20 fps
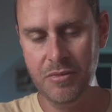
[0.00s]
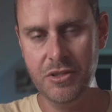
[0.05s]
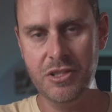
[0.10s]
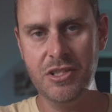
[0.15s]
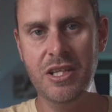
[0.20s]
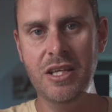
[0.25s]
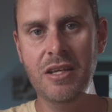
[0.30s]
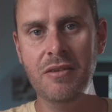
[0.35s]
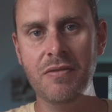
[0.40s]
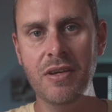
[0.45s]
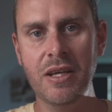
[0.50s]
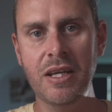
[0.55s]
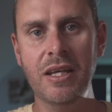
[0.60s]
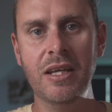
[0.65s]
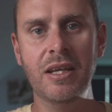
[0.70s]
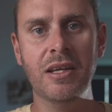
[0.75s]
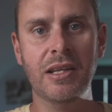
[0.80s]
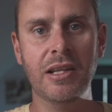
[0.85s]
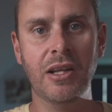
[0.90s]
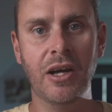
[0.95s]

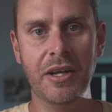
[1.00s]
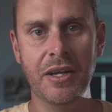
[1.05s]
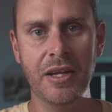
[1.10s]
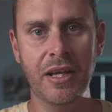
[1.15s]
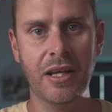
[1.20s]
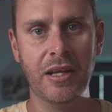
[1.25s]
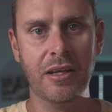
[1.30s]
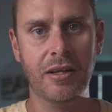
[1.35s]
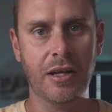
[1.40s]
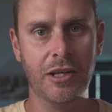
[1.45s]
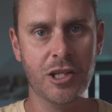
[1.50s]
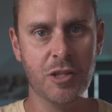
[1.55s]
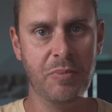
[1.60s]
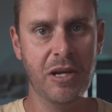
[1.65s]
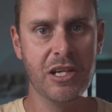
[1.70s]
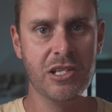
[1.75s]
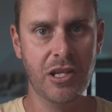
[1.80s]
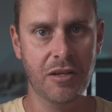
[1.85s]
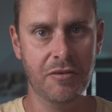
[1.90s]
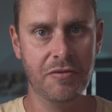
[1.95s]
TV, lightning, like
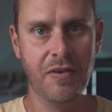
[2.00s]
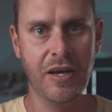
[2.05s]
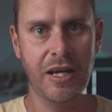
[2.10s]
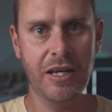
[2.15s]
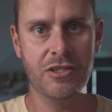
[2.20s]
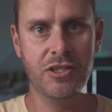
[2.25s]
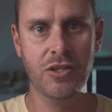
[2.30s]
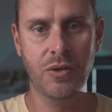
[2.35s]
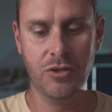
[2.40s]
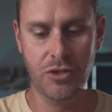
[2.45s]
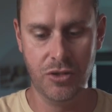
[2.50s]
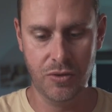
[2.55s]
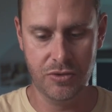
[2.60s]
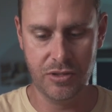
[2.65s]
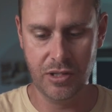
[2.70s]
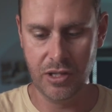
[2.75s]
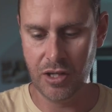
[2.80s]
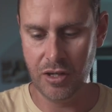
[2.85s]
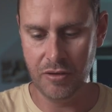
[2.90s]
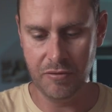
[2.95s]
special effects you can use
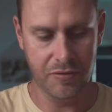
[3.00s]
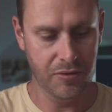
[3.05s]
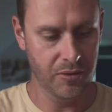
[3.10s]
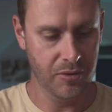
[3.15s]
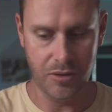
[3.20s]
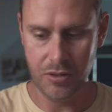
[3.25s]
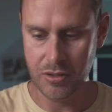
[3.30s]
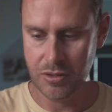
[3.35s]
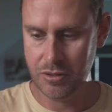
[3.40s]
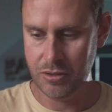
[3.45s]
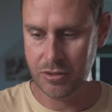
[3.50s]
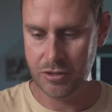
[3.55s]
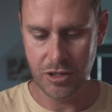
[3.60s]
the light for.